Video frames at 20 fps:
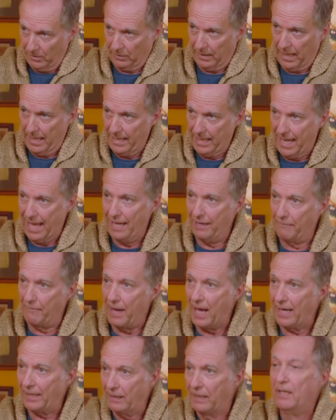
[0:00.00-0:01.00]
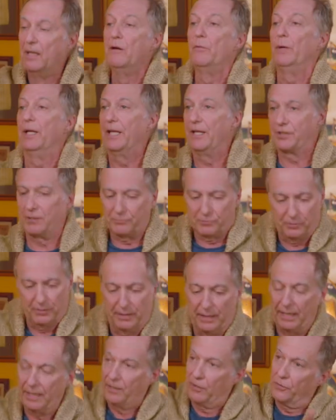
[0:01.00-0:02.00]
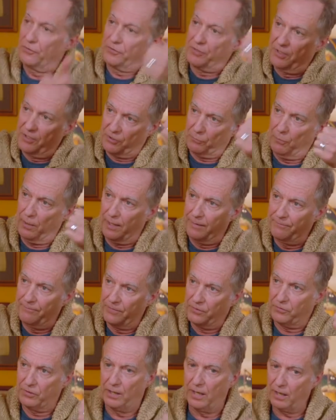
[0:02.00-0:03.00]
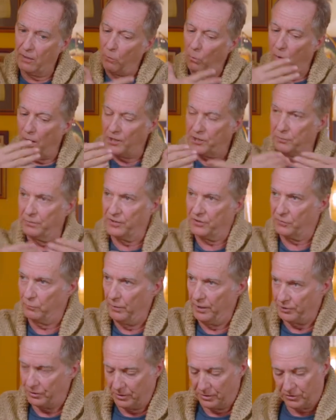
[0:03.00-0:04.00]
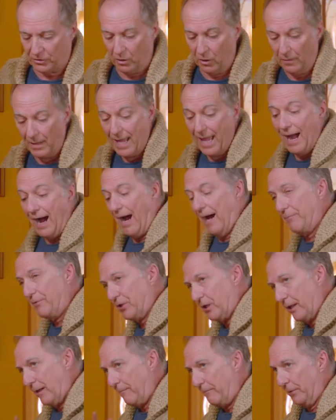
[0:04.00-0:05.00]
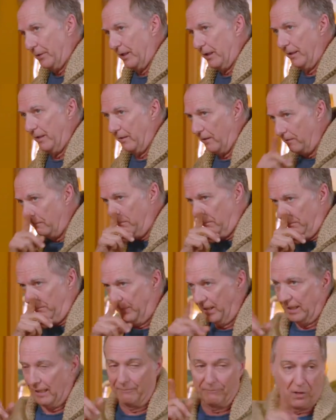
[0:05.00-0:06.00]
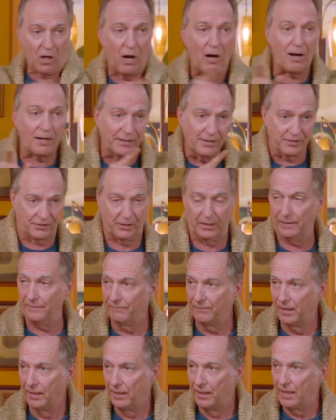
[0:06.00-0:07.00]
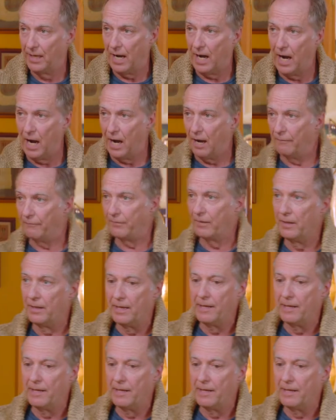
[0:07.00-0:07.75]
okay? Anabatic, when heats it during the day, it goes this way. So you got to watch when it switches. So I'm set up on the hill and I'm cognizant of